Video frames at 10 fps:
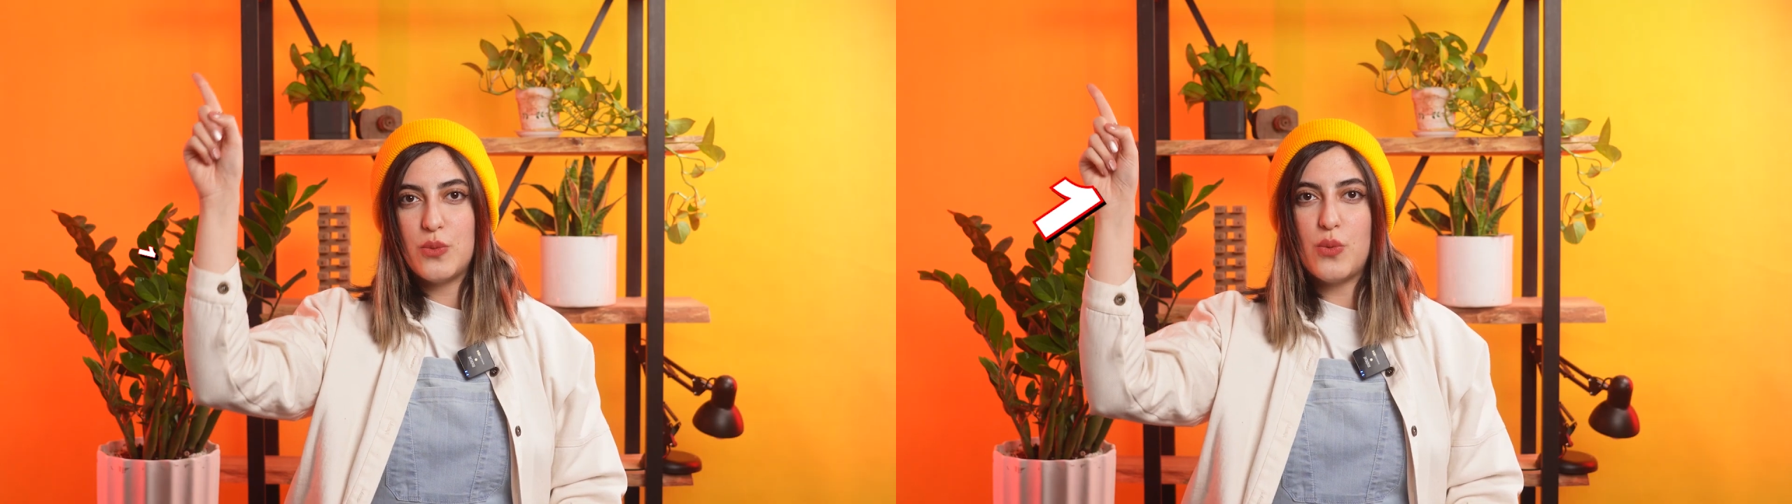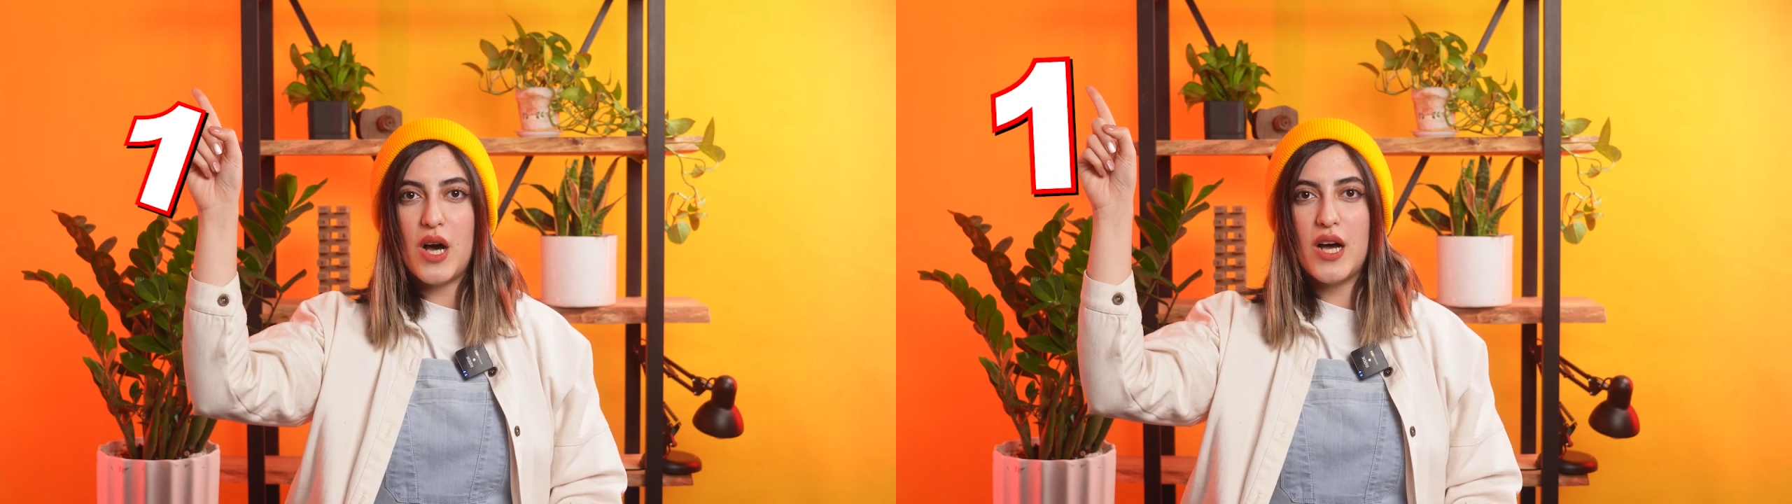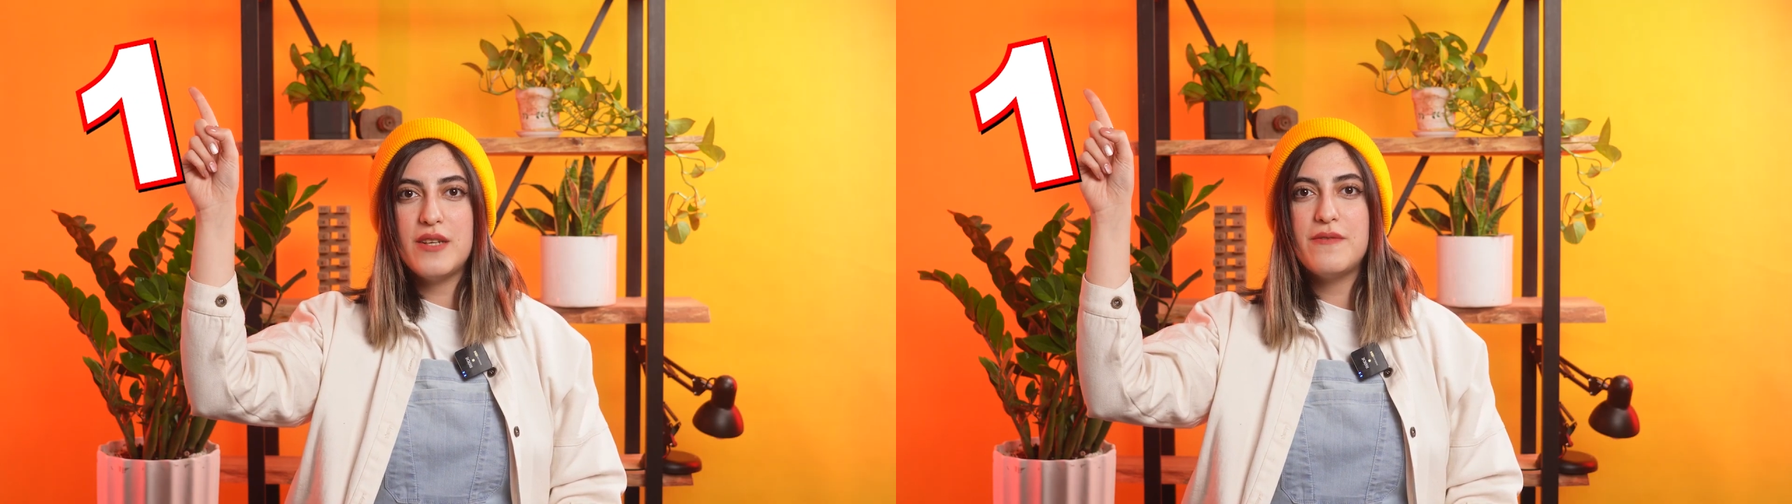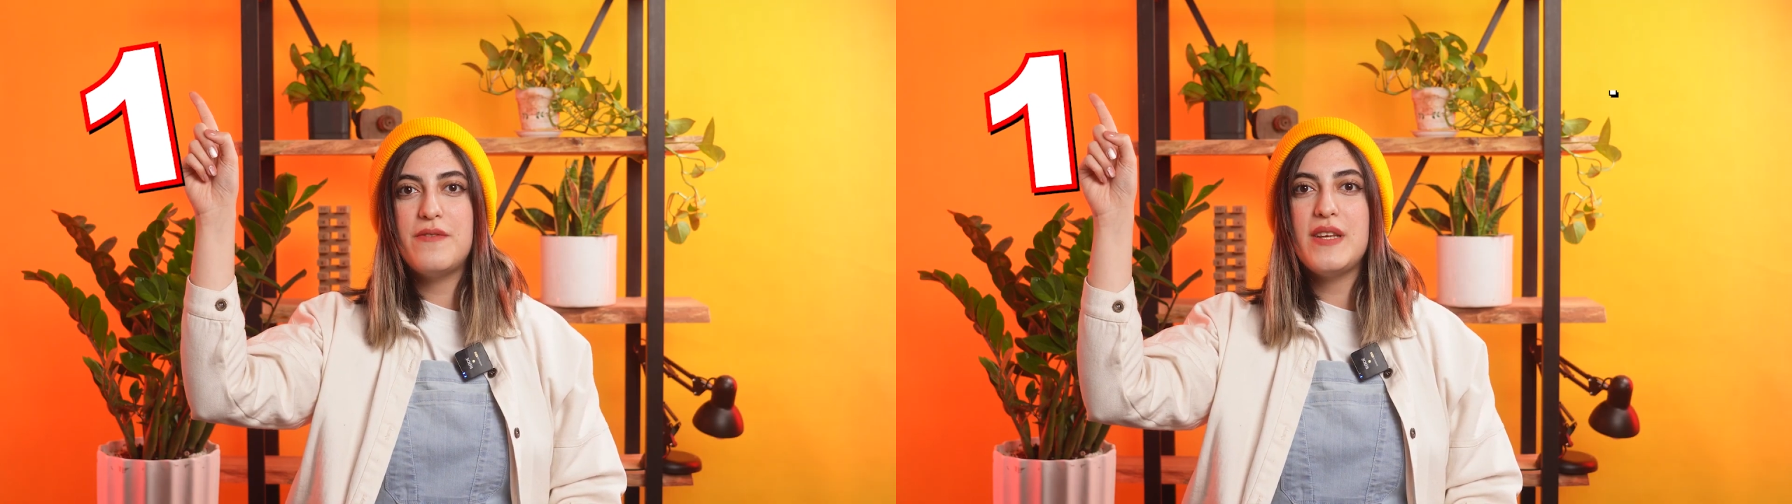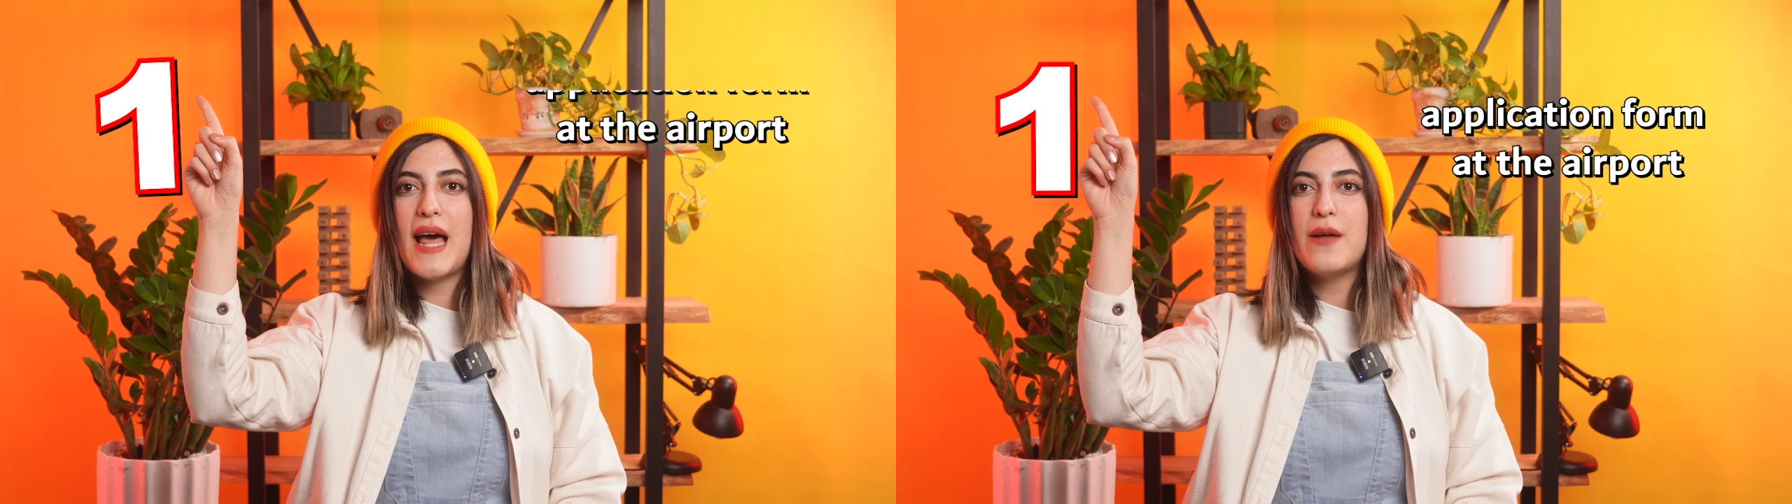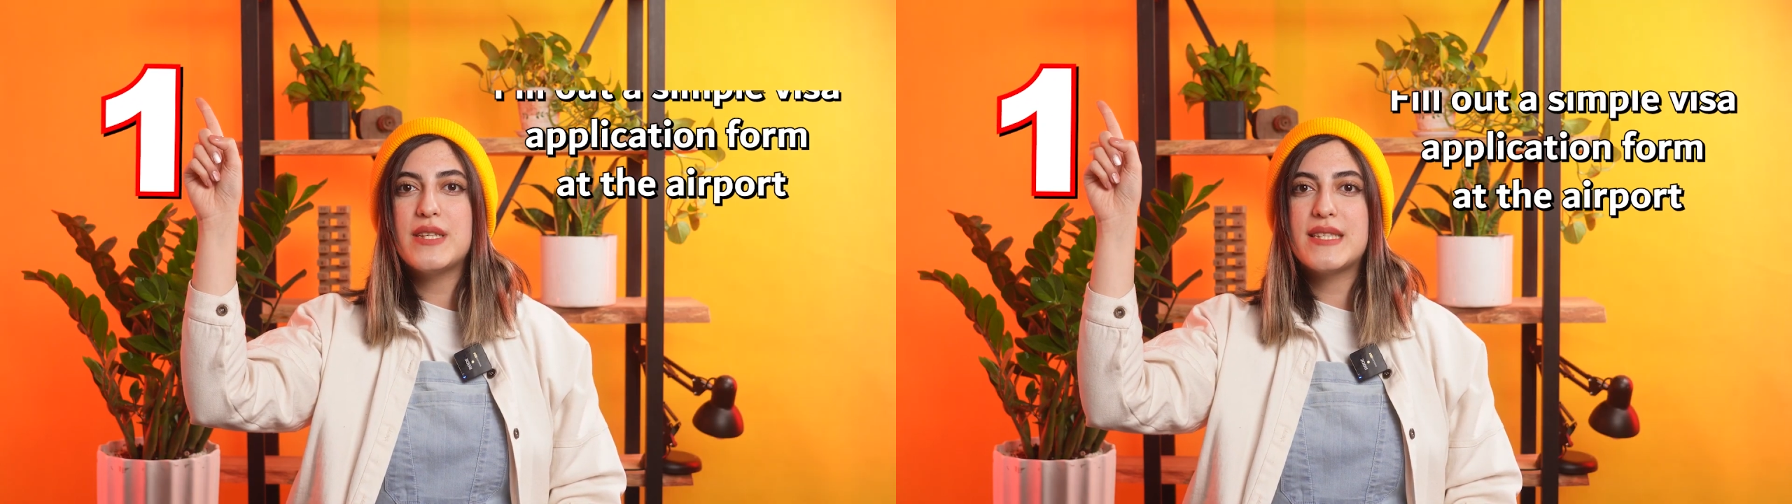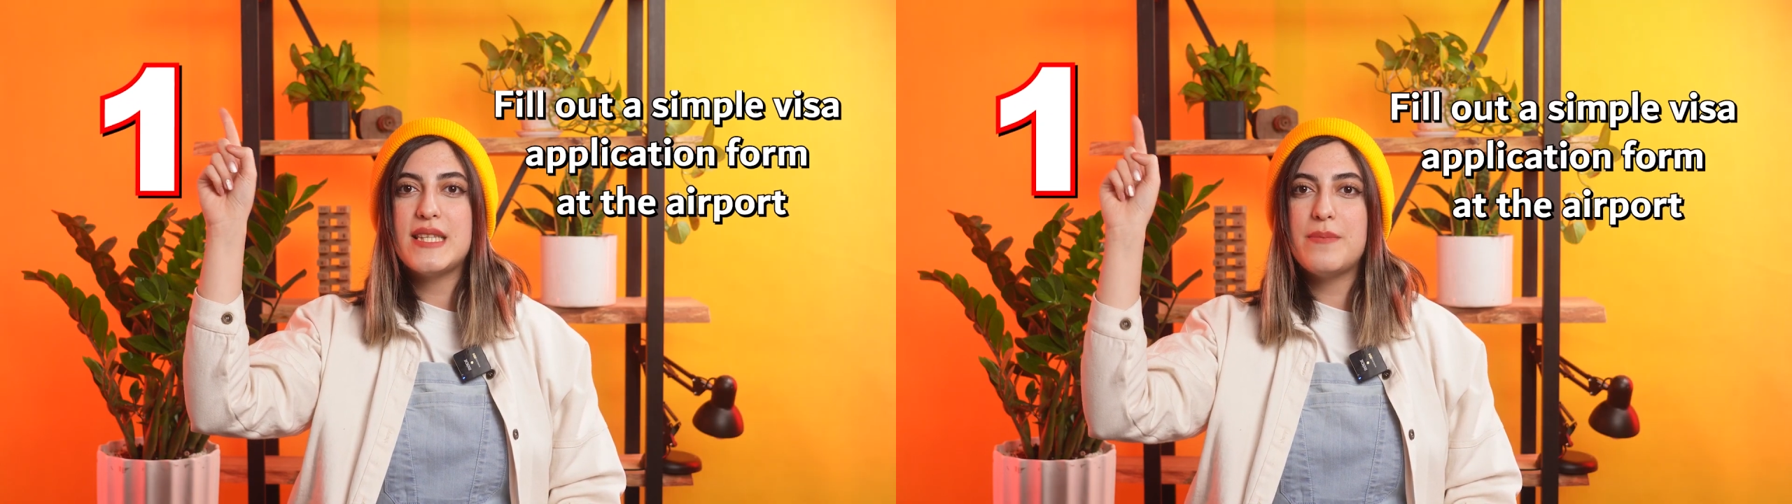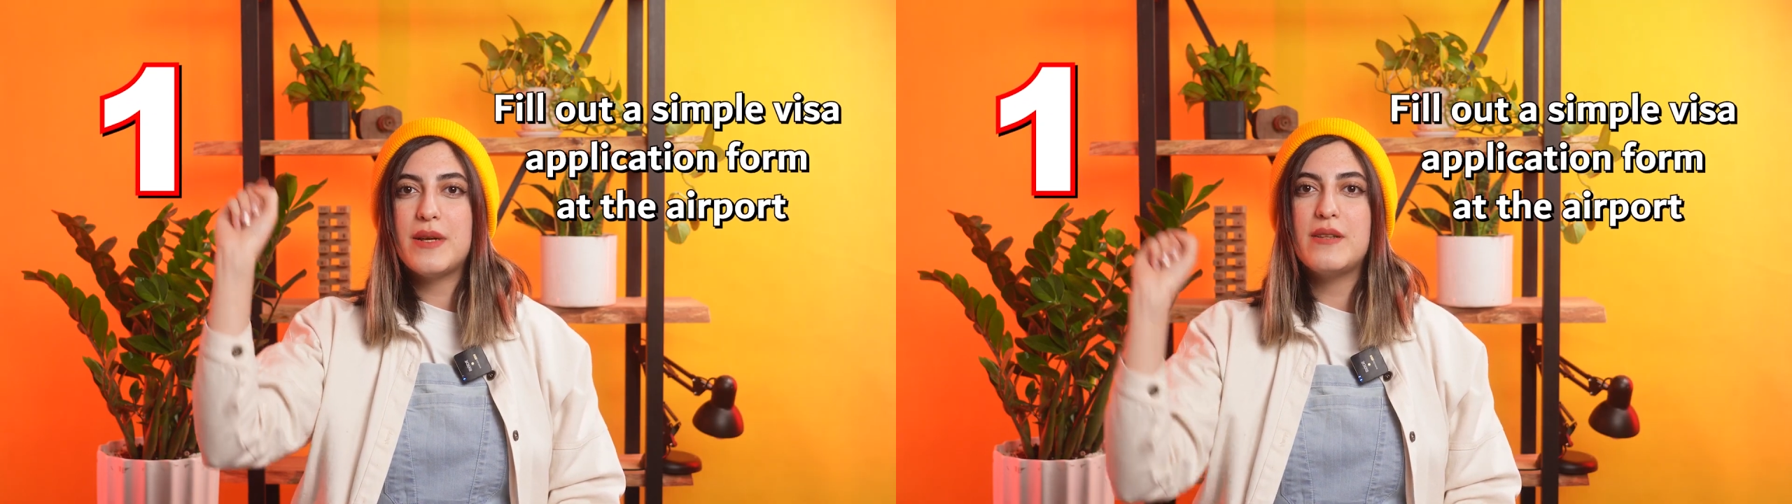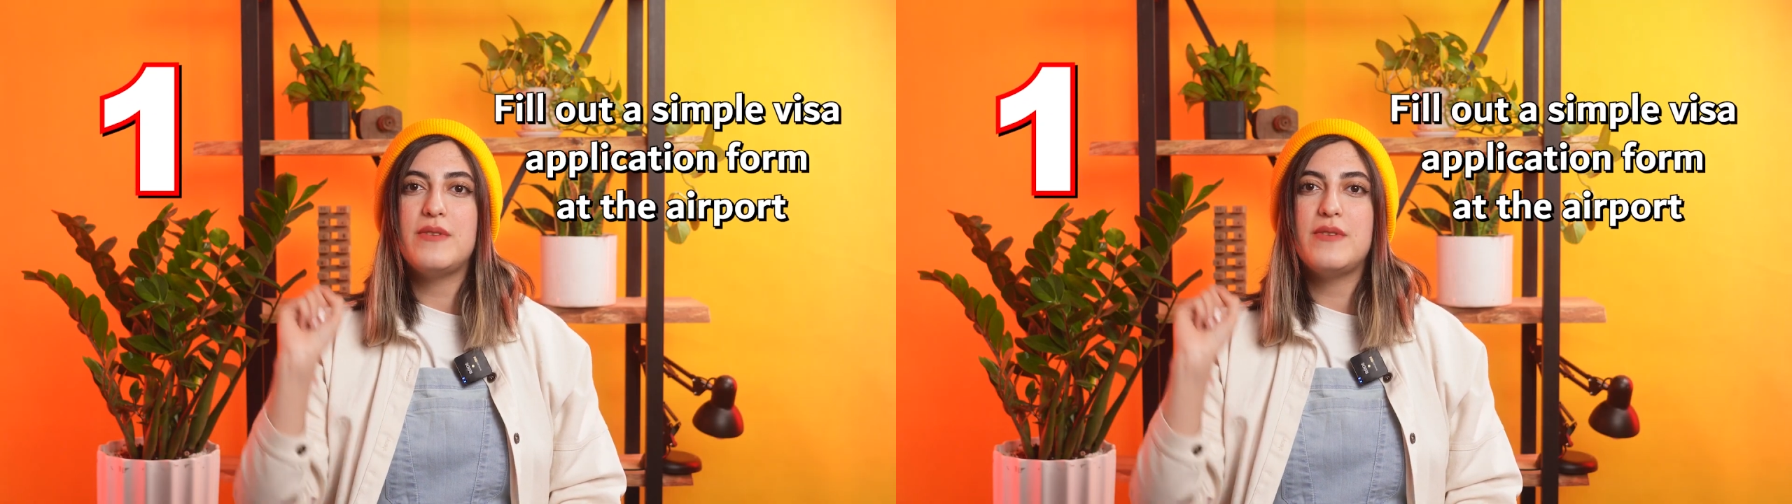1. Fill out a simple